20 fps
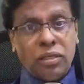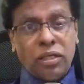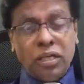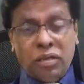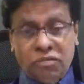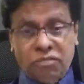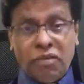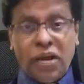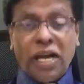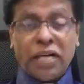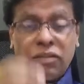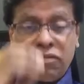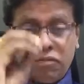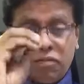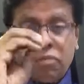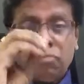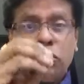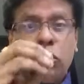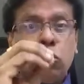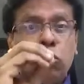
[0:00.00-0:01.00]
In fact,
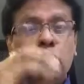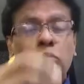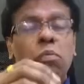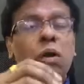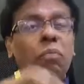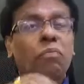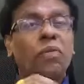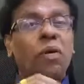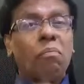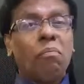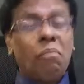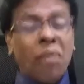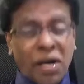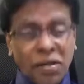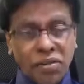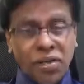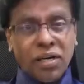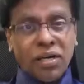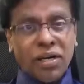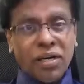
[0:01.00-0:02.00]
from the womb of the
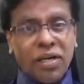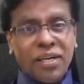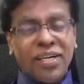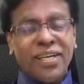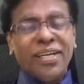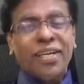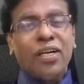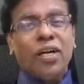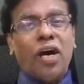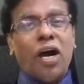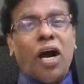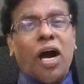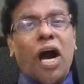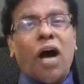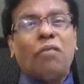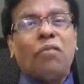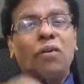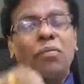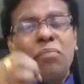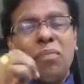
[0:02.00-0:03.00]
mother,
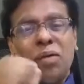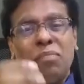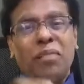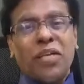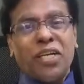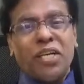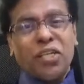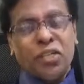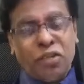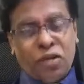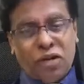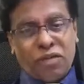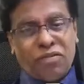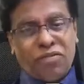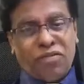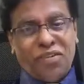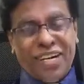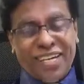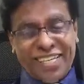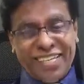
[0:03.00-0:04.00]
our memory starts
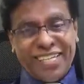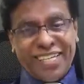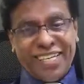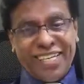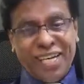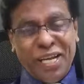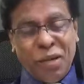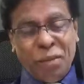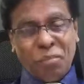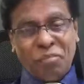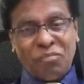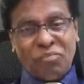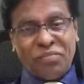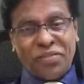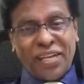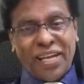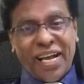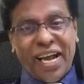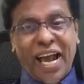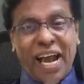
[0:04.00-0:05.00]
functioning,
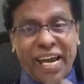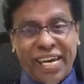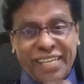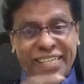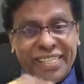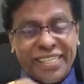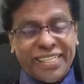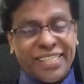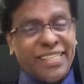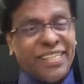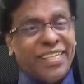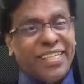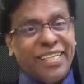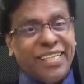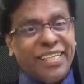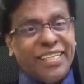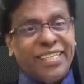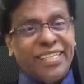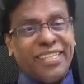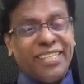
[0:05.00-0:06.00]
and
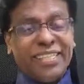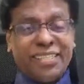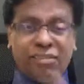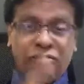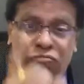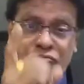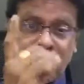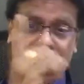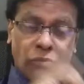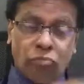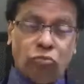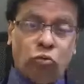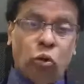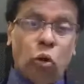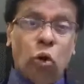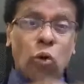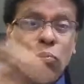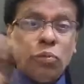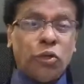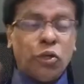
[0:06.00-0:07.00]
from
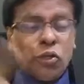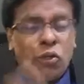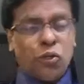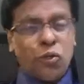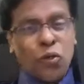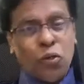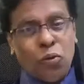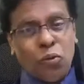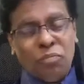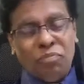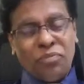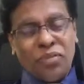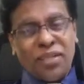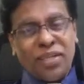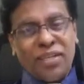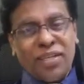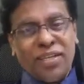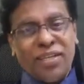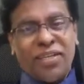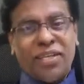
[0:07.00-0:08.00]
womb to tomb,
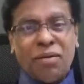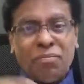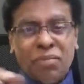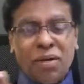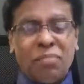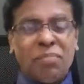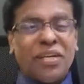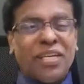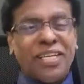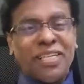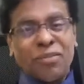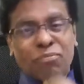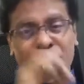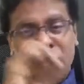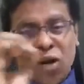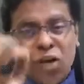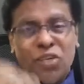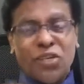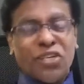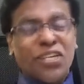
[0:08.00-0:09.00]
the memory is
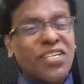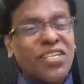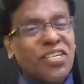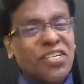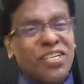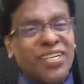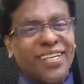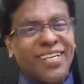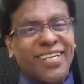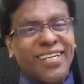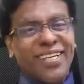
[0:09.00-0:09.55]
processed